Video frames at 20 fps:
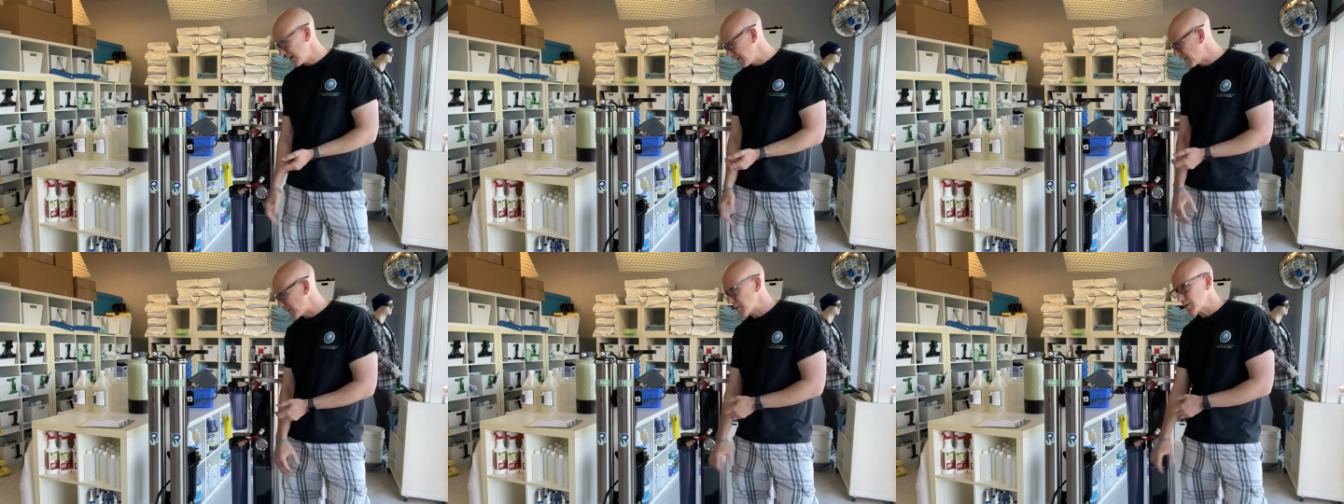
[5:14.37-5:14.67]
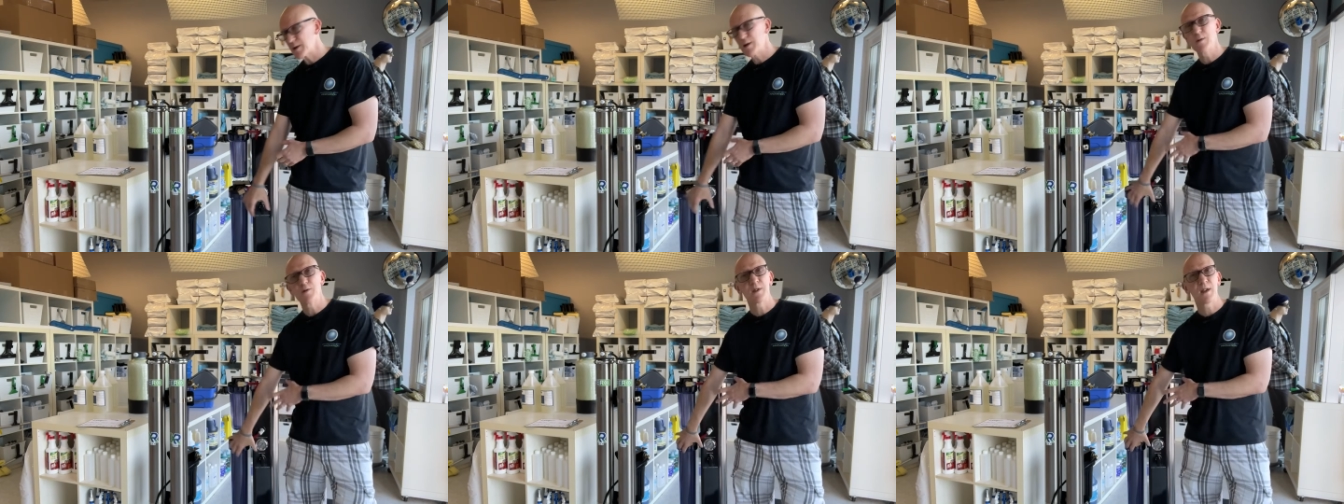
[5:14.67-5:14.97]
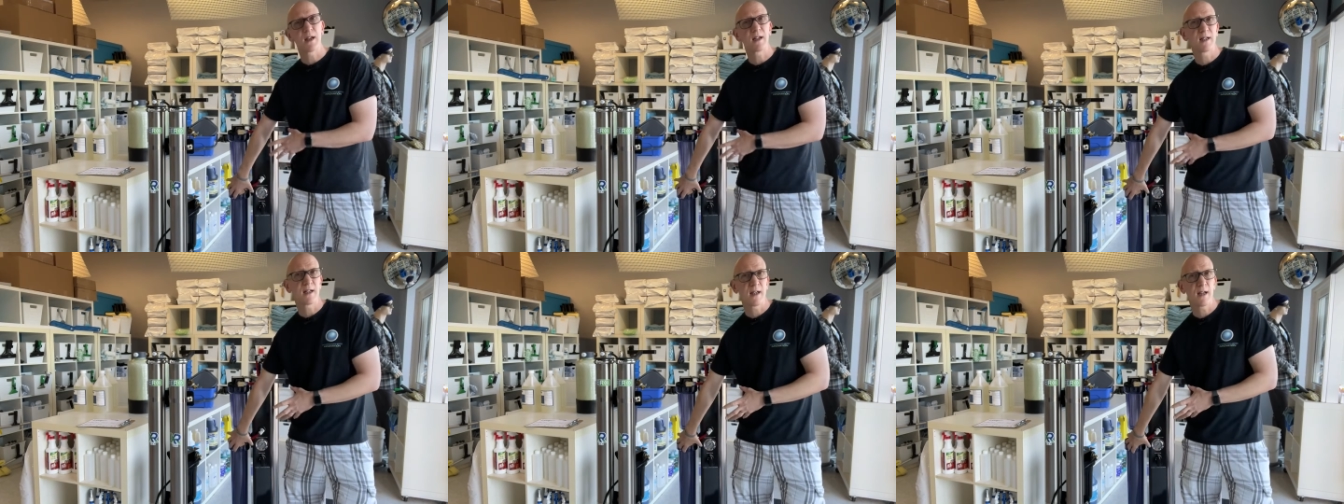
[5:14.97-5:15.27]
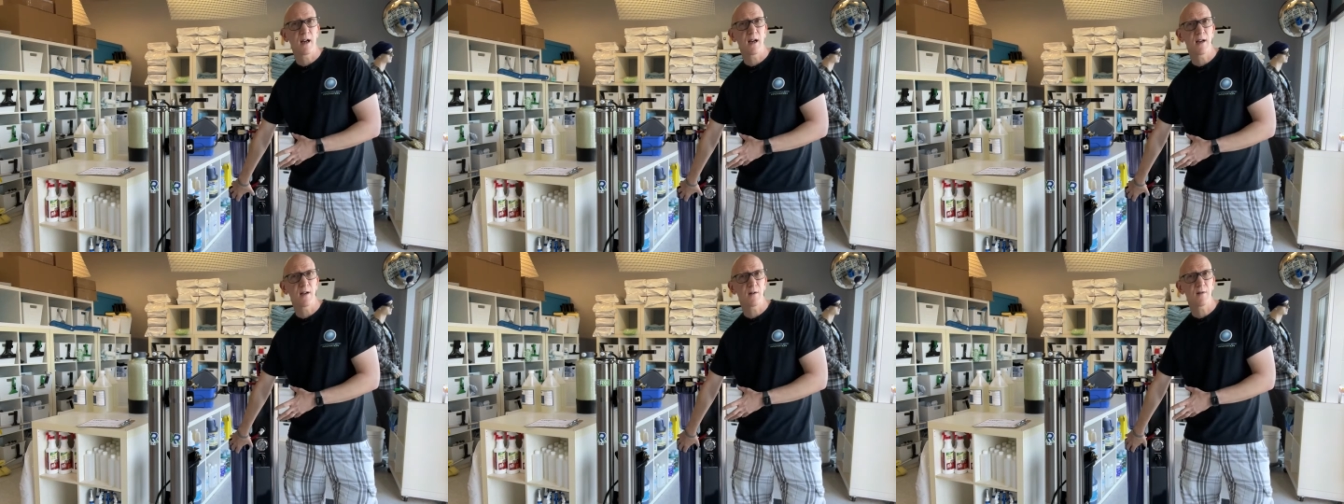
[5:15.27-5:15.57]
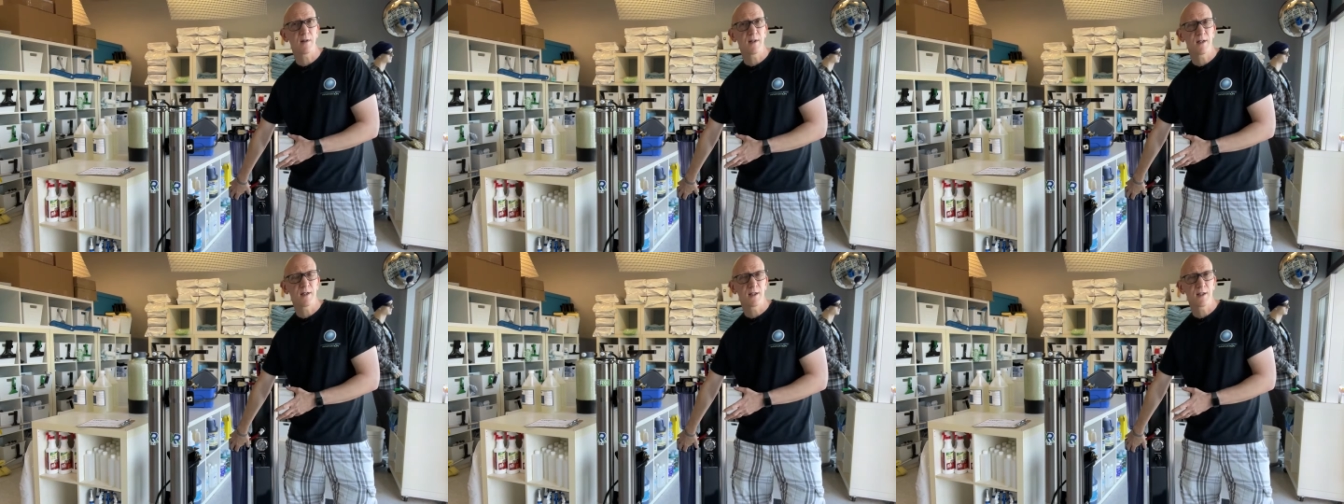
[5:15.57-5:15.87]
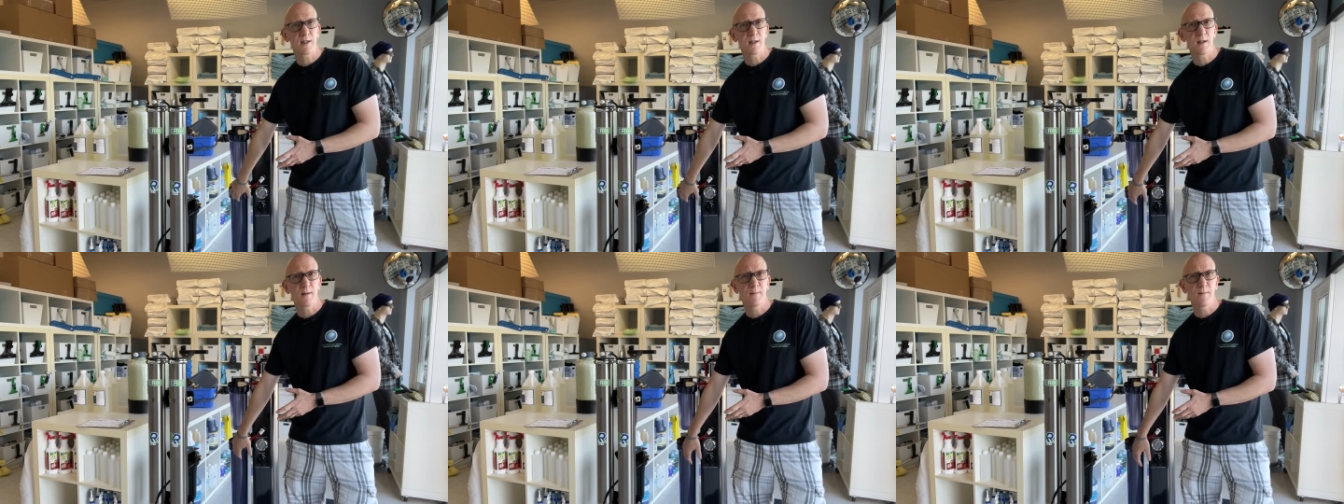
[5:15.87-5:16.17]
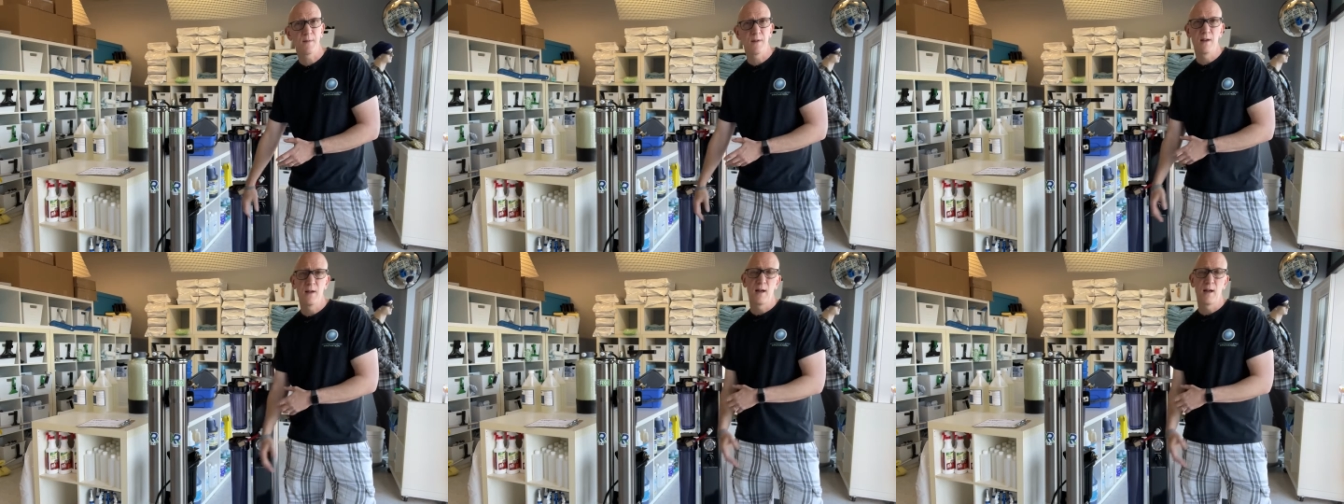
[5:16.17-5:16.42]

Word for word: if you're using a DI only system,